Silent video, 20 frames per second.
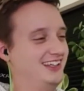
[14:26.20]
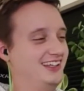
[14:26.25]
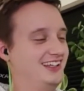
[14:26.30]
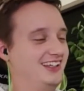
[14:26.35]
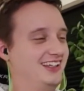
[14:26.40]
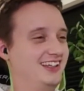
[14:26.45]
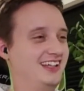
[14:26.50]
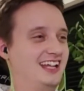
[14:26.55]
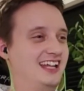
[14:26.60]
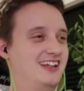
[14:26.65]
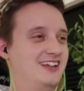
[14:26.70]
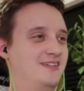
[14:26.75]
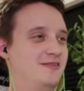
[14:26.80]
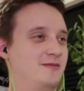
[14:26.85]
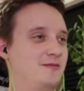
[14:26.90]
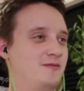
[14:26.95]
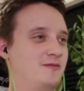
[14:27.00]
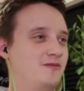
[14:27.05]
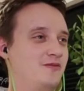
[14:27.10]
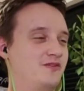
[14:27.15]

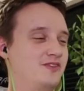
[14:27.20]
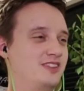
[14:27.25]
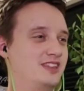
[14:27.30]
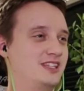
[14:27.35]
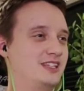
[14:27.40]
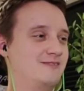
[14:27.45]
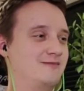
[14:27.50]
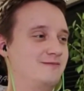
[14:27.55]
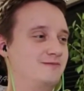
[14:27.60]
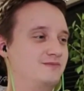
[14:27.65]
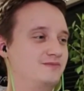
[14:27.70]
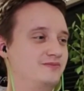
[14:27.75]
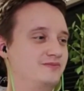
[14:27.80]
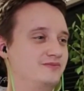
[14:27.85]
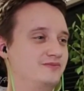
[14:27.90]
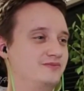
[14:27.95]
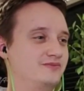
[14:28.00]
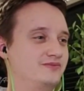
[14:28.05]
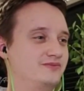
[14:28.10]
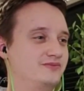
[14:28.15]

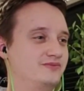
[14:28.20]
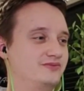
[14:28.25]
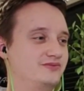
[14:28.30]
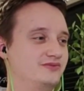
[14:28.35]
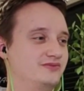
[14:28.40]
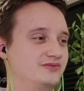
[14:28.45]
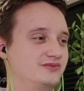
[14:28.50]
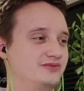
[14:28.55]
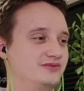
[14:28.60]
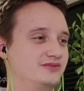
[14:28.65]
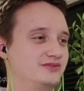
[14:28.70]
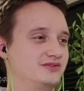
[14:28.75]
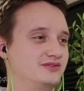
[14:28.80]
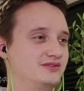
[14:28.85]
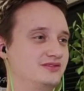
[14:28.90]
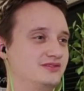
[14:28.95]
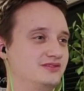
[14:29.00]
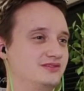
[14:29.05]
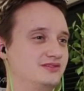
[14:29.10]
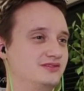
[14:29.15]

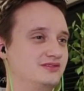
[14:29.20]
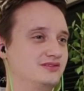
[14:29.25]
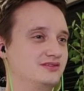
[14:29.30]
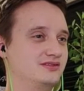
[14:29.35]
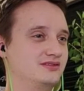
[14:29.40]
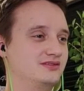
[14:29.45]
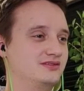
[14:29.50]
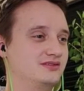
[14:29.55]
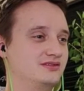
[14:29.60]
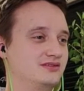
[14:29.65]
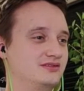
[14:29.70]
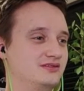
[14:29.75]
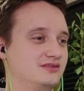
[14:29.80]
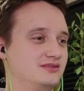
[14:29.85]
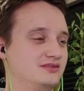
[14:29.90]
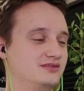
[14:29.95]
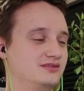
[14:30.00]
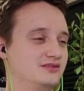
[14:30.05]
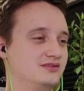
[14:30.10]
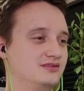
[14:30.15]

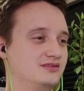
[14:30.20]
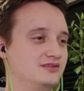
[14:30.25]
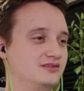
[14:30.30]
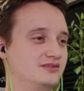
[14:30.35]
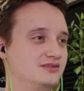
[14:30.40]
(silence)